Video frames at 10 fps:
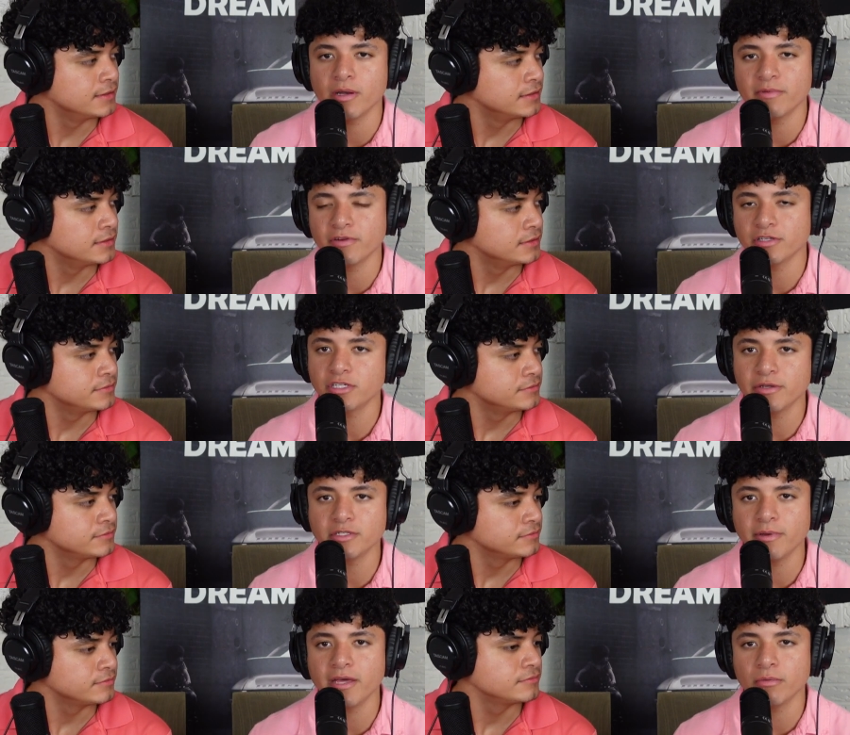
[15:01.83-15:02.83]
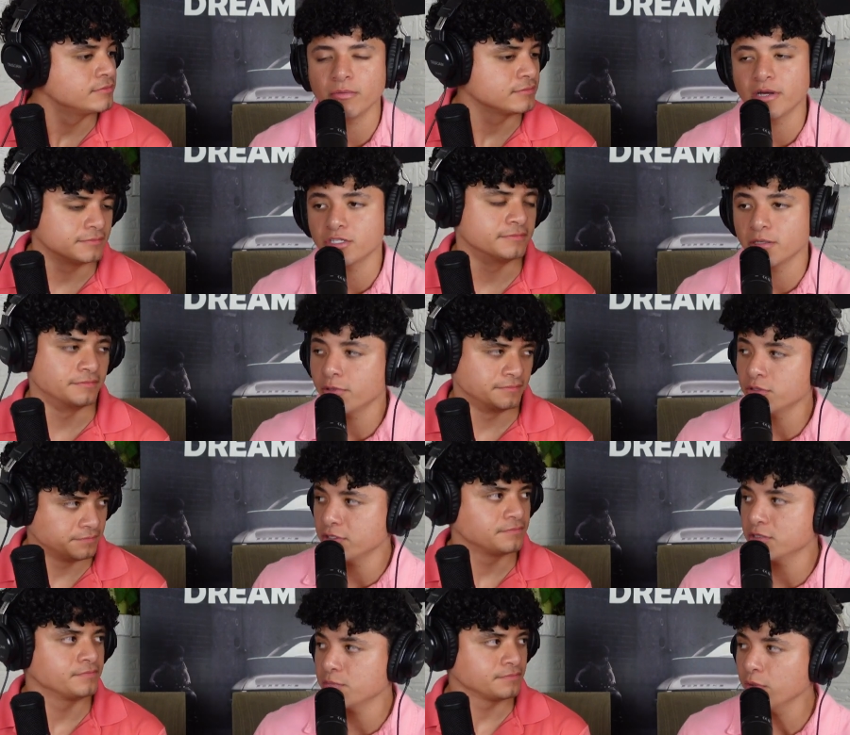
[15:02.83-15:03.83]
Speaker 1: to be very serious about it when we're actually approaching these
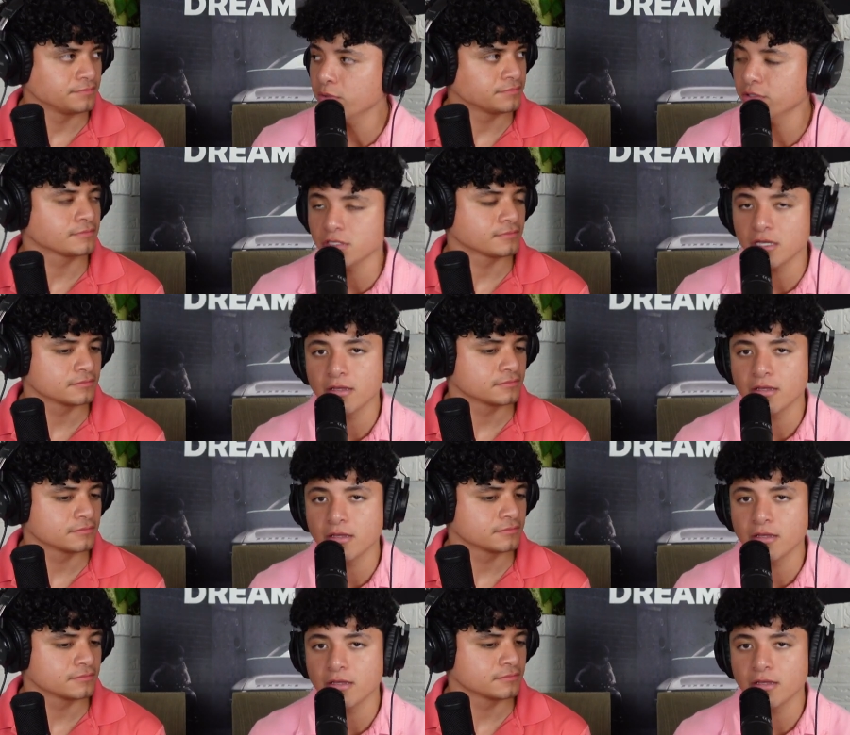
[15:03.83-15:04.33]
brokers.